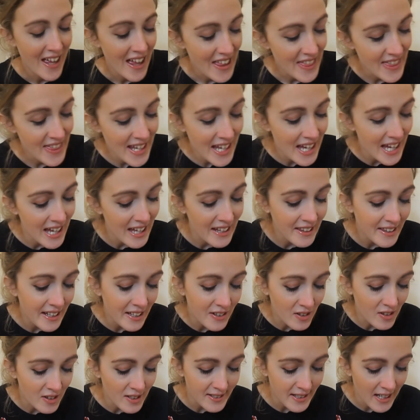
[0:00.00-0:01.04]
Then they
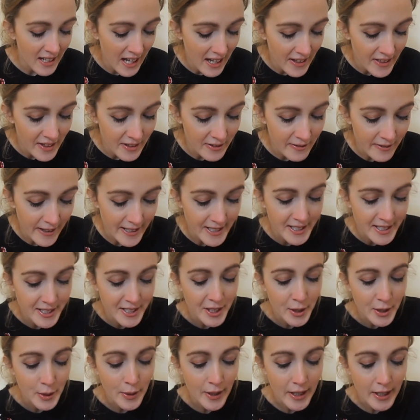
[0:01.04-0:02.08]
also had the
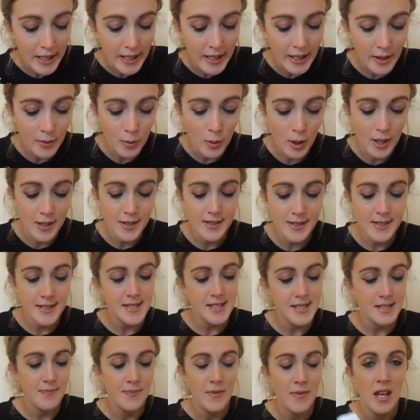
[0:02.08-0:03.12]
Ratatouille
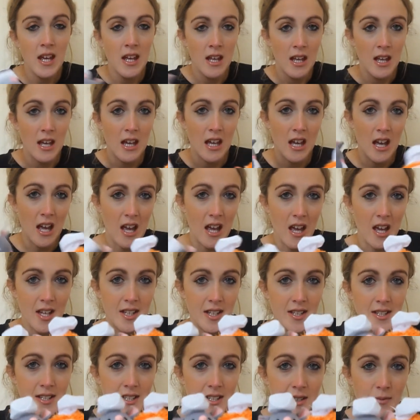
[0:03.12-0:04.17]
ones,
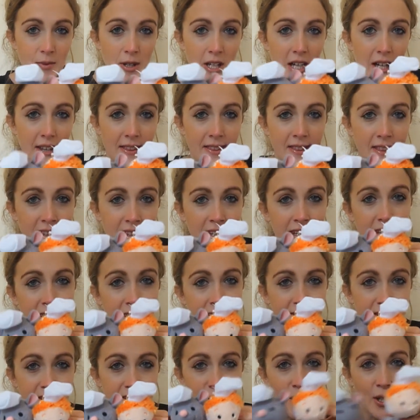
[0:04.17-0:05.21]
and we got
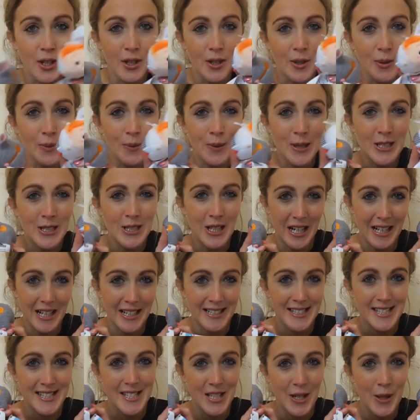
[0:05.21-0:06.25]
these two, which
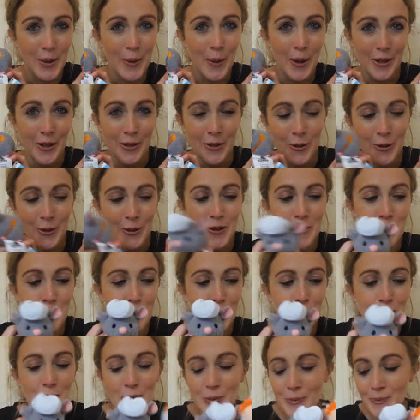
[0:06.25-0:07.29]
are so
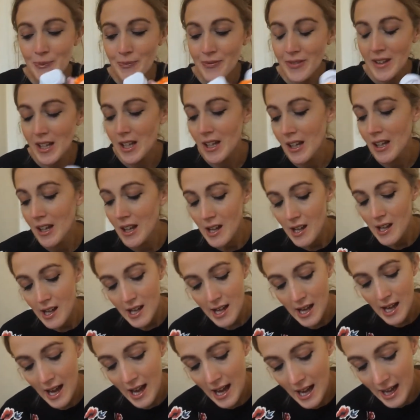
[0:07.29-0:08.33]
adorable.
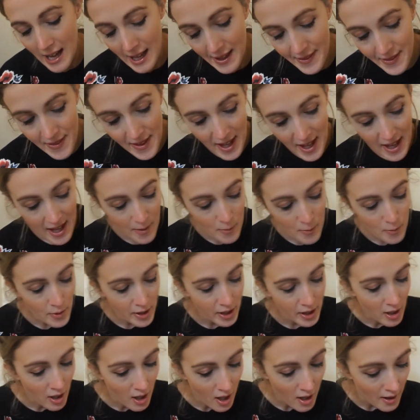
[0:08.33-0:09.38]
And then we
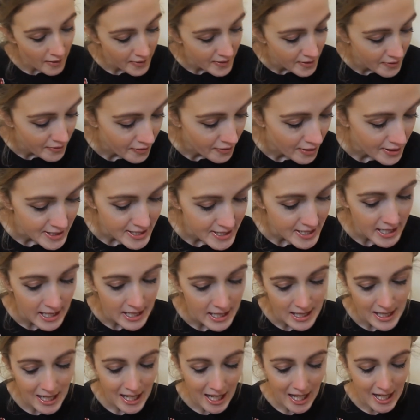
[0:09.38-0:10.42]
got the
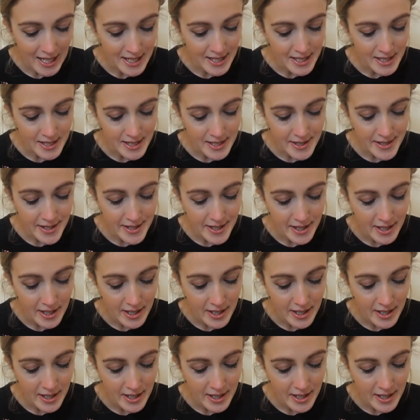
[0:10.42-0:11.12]
Frontierland